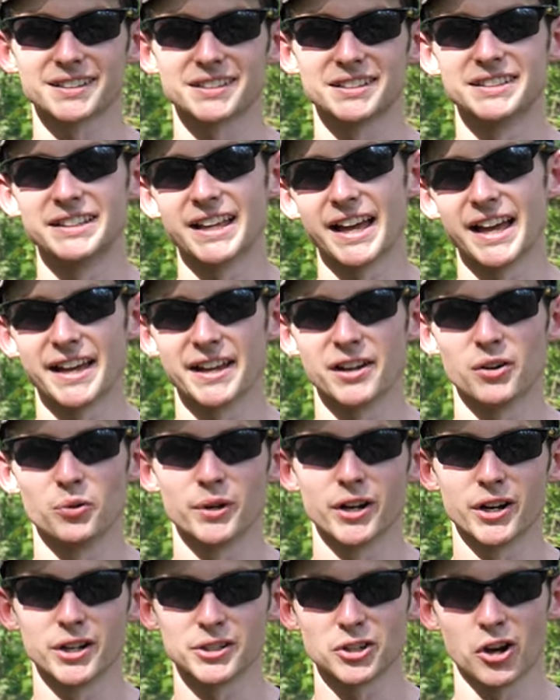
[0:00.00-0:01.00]
Today
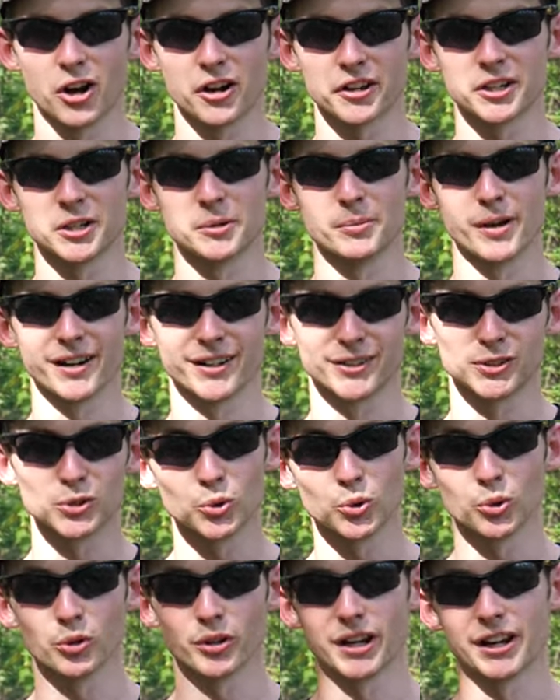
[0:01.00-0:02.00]
we are talking about a
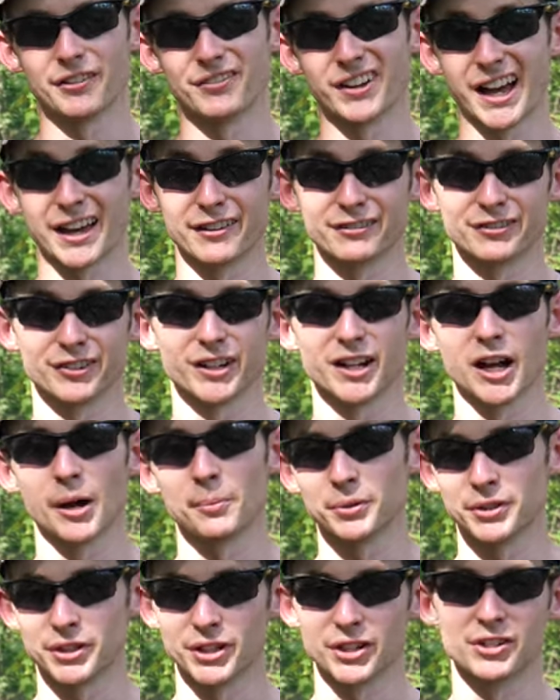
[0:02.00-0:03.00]
tool that I've had for a
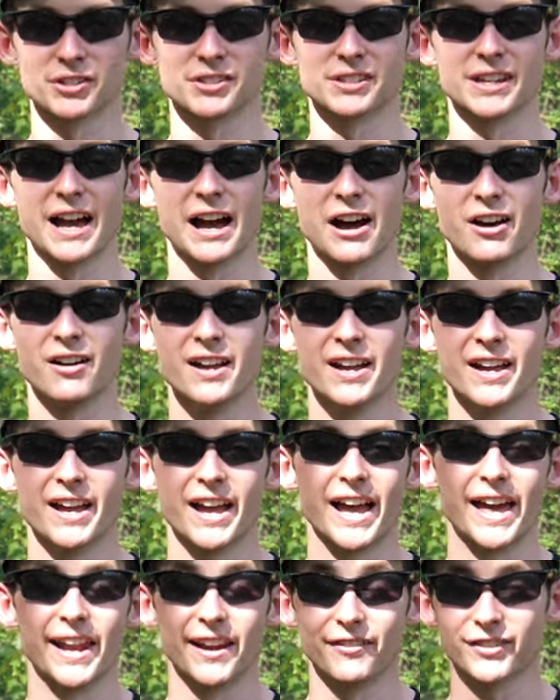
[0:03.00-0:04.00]
couple years now
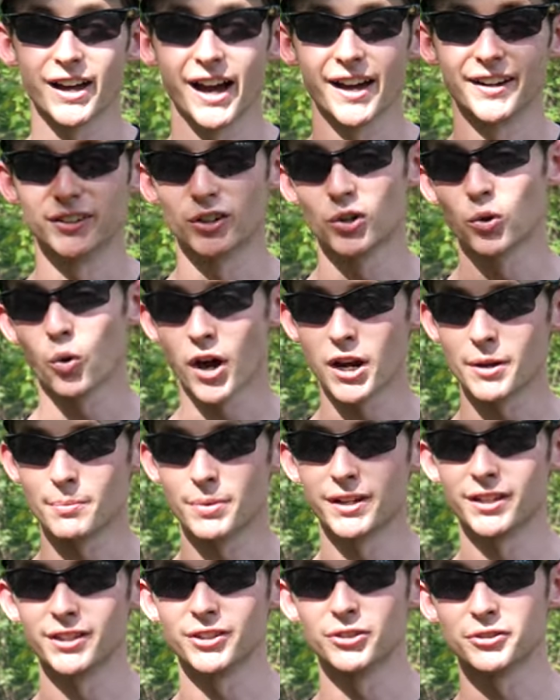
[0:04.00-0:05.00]
and have gotten quite a
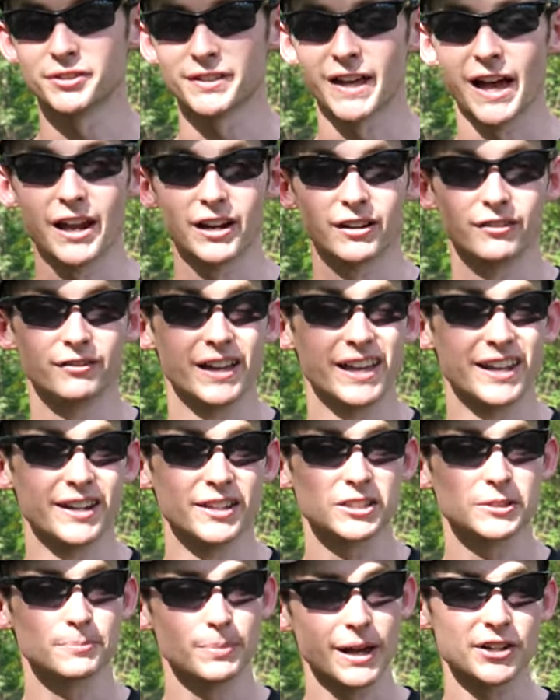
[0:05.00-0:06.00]
bit of use out of and
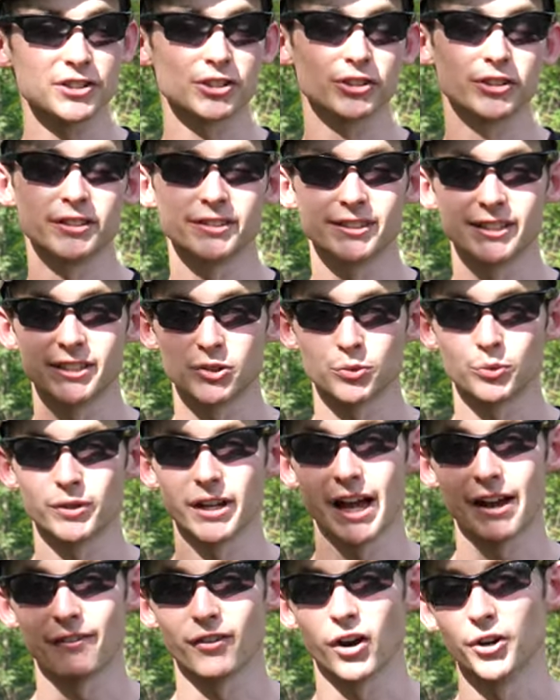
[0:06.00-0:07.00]
especially since we
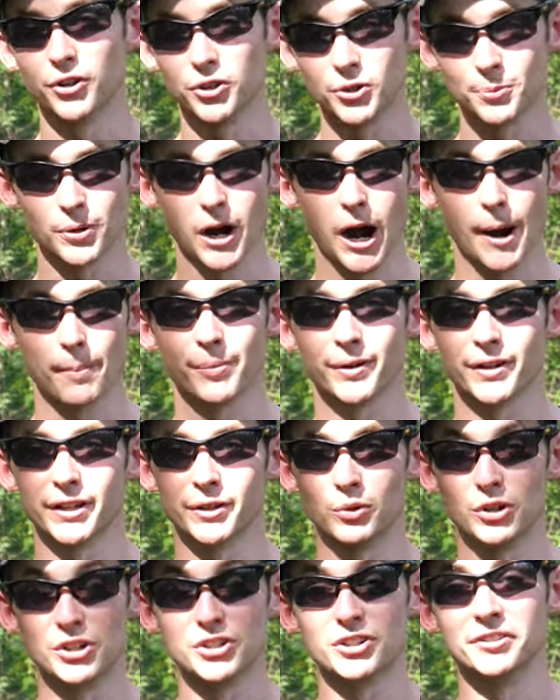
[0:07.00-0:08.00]
have our new property
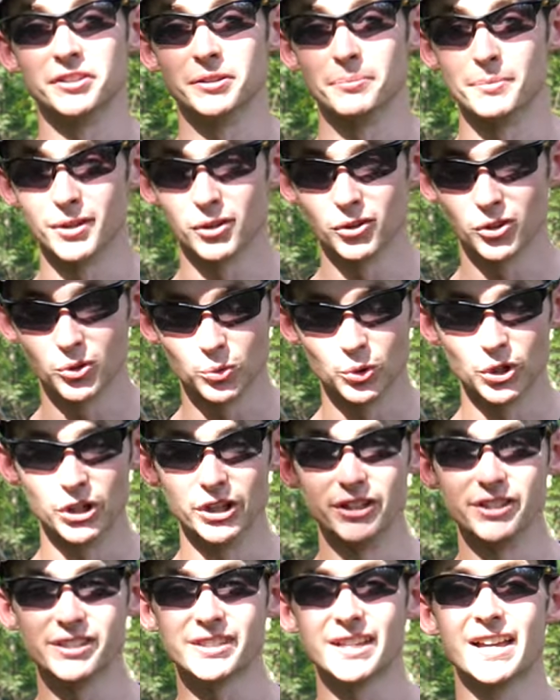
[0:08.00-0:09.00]
which is in the middle of the
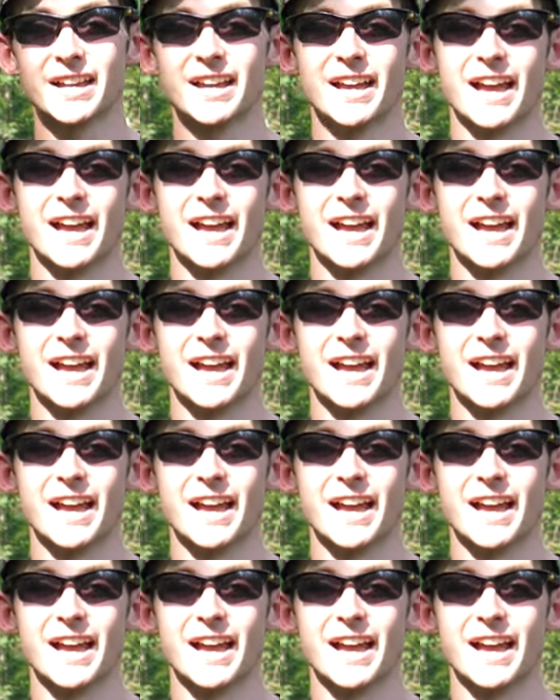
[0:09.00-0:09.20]
woods